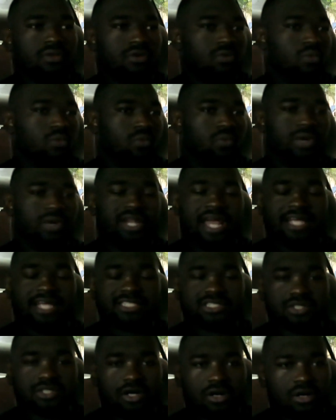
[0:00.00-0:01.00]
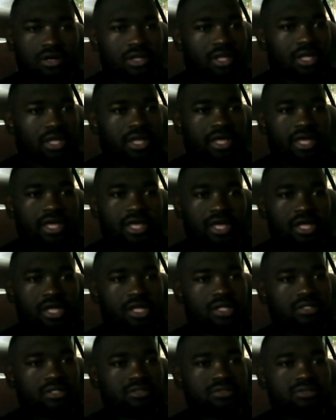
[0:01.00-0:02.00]
when that song hit,
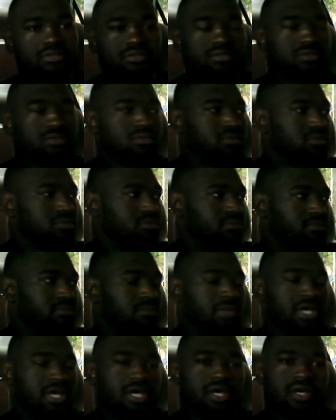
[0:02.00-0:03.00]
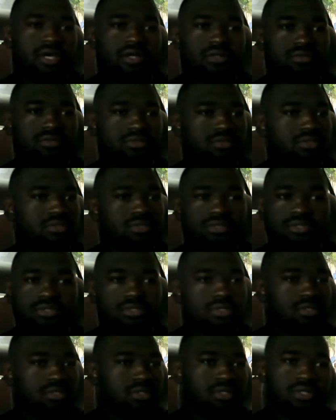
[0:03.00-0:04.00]
man,
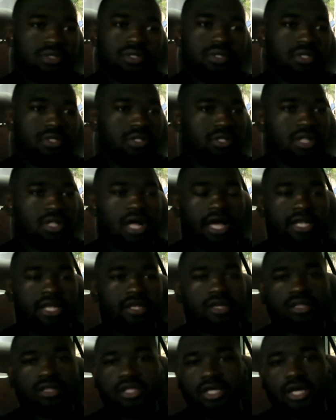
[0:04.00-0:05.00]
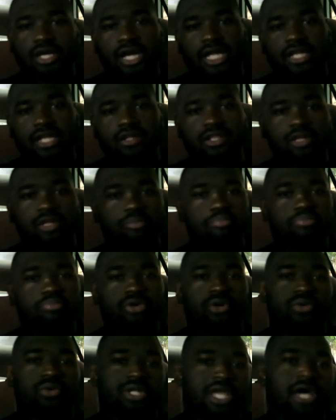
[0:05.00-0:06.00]
I nearly I nearly
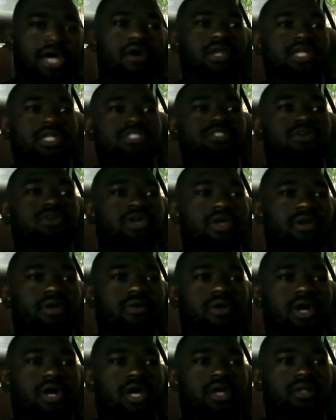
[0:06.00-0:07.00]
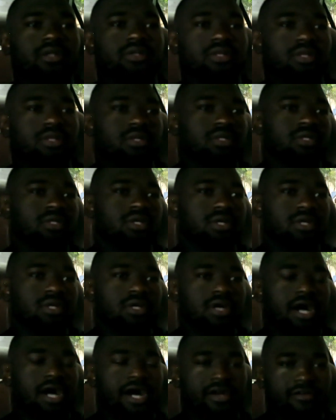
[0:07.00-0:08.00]
broke down and started crying
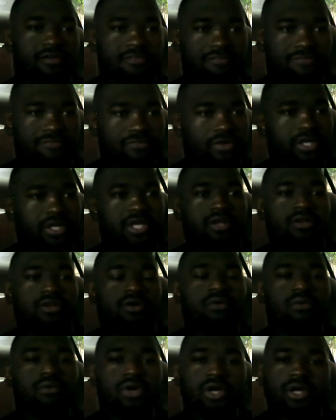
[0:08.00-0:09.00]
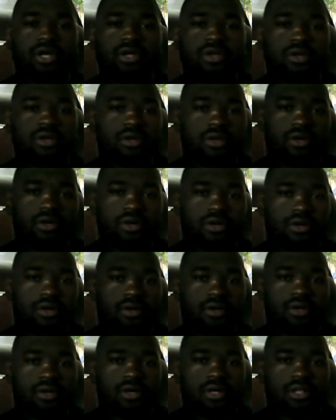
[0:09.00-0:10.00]
out of freaking nowhere.
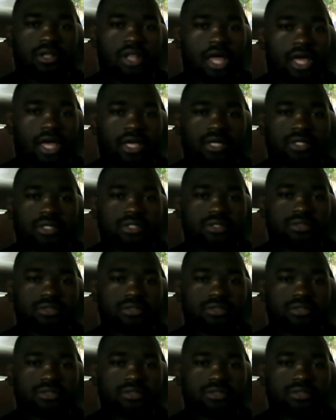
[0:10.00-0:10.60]
Like,